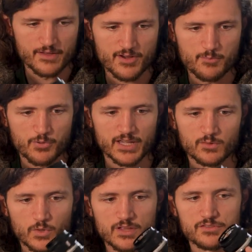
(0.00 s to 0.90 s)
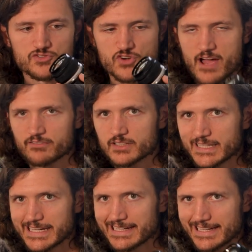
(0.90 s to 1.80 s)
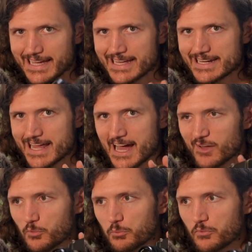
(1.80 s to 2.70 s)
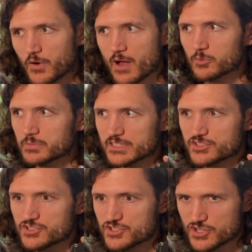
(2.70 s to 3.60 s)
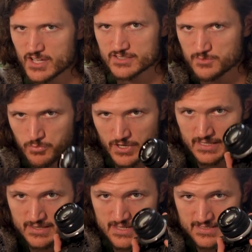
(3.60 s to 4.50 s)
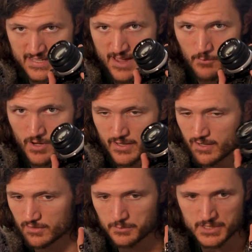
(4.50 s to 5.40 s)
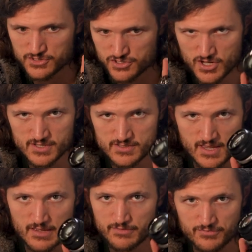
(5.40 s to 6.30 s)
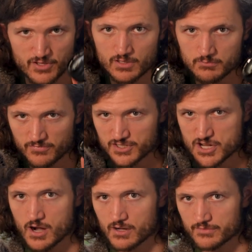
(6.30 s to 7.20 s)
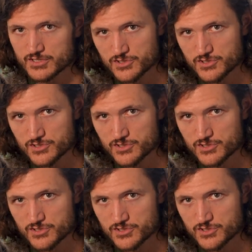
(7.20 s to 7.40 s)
If I bring it with traveling again, I will probably just bring this camera and it'll be just a film photography